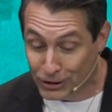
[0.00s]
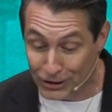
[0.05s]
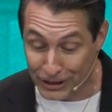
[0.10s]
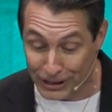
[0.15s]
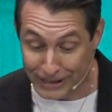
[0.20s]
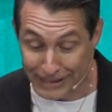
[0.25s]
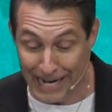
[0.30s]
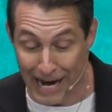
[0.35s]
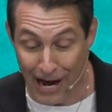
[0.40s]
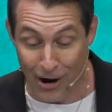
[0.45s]

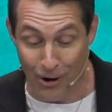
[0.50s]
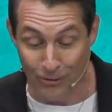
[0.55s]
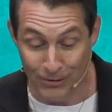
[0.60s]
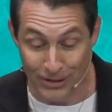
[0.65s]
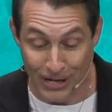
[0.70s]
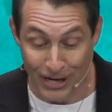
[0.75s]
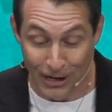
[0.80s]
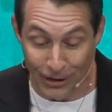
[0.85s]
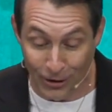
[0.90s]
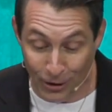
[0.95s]
account,
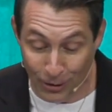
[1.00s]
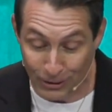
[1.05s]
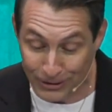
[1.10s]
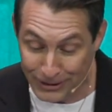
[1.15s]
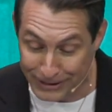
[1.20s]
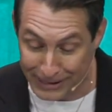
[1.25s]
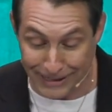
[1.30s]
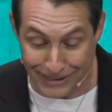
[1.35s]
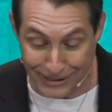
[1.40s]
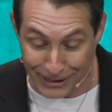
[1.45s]
Luke
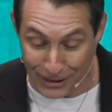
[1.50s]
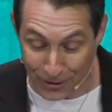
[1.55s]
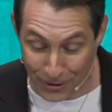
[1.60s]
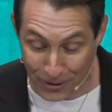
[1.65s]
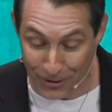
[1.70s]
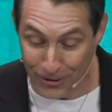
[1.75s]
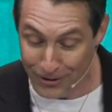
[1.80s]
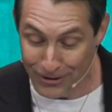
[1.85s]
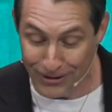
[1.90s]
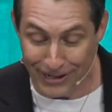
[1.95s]
says that
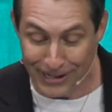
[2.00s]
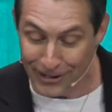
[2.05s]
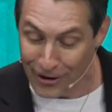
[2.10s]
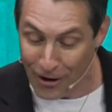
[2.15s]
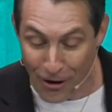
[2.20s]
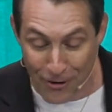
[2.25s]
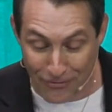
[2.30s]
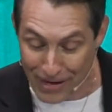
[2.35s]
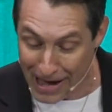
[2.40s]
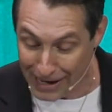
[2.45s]
early
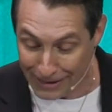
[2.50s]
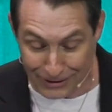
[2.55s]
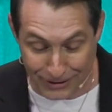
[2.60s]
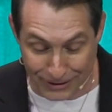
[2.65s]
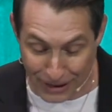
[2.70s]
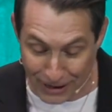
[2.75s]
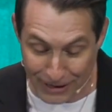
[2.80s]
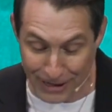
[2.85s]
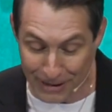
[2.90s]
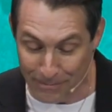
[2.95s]
on that
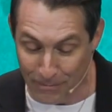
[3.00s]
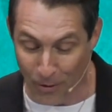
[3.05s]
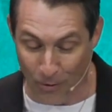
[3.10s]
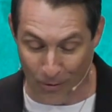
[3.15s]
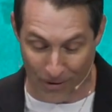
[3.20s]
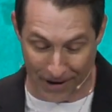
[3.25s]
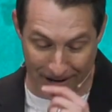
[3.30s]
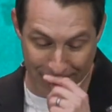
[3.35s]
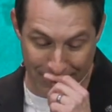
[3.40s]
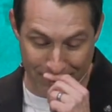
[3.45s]
Sunday
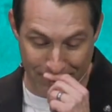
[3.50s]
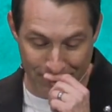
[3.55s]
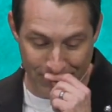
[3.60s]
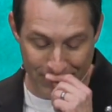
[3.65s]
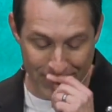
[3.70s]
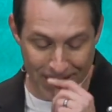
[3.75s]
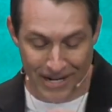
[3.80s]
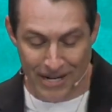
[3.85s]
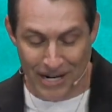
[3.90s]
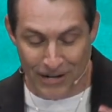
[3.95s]
morning,
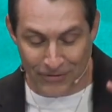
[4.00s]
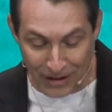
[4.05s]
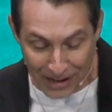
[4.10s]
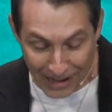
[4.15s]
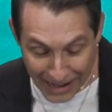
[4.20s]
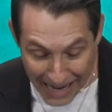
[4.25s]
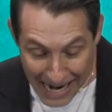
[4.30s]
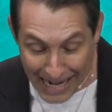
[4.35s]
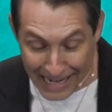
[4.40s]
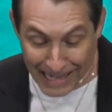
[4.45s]
the
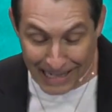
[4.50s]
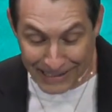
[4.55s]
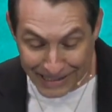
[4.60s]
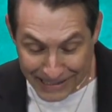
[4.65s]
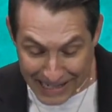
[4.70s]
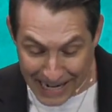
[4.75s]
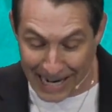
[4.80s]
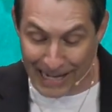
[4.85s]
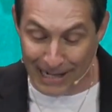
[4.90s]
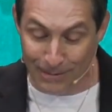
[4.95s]
ladies
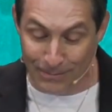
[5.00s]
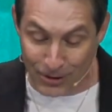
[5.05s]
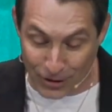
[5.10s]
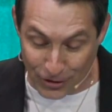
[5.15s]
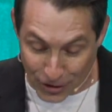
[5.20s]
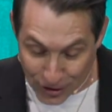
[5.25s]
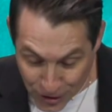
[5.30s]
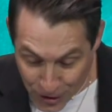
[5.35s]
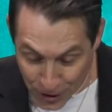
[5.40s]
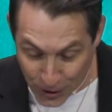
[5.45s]
came to
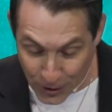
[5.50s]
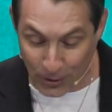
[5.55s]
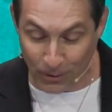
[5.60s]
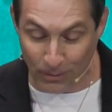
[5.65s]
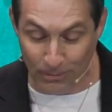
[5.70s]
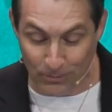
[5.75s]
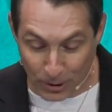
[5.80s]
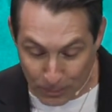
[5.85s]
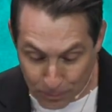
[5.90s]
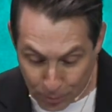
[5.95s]
the
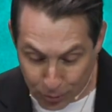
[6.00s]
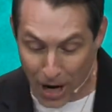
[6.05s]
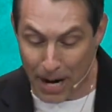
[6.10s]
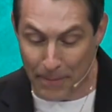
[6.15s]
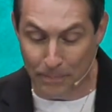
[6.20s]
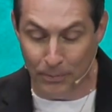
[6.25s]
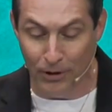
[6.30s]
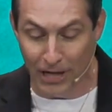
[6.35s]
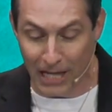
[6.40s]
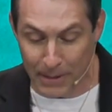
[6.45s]
tomb to
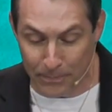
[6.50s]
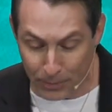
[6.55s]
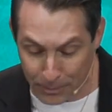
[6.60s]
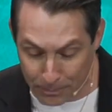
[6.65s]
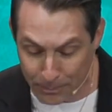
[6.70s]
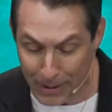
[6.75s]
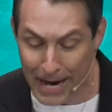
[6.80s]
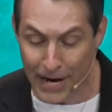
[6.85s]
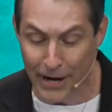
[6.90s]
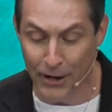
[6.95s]
properly
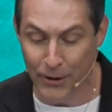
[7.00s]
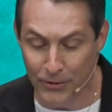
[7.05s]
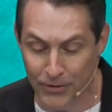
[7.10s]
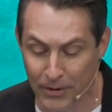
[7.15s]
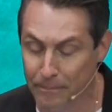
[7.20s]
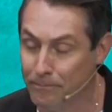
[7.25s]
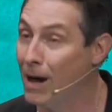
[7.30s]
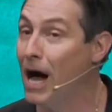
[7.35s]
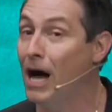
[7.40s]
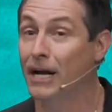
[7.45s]
prepare the
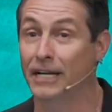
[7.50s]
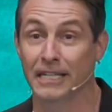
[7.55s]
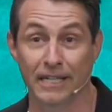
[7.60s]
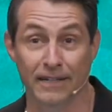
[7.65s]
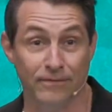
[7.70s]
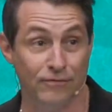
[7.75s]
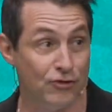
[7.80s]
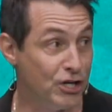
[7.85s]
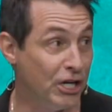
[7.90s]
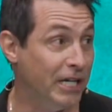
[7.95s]
body
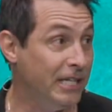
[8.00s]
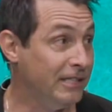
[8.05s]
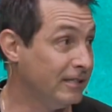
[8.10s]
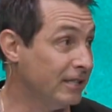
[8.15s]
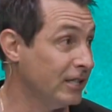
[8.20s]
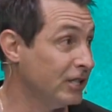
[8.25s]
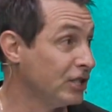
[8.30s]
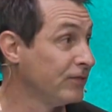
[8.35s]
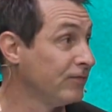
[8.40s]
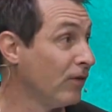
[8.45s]
of
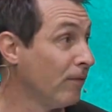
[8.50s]
Jesus for